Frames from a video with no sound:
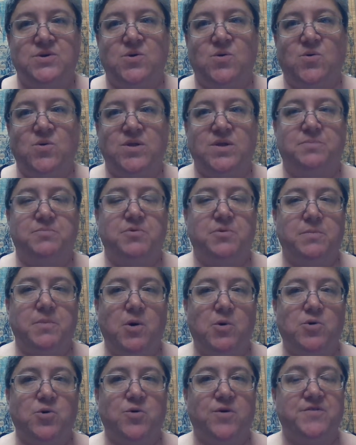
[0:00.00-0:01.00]
or the
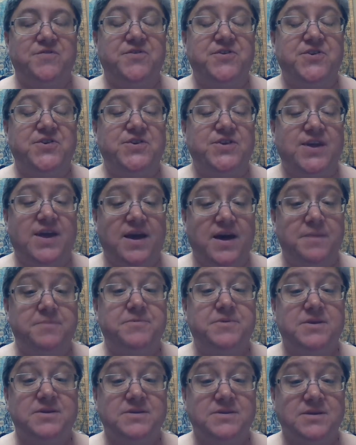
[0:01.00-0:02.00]
promoter of
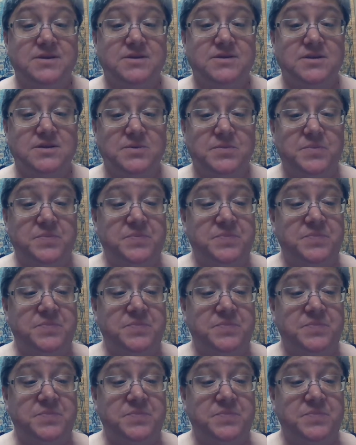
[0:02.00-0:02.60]
skepticism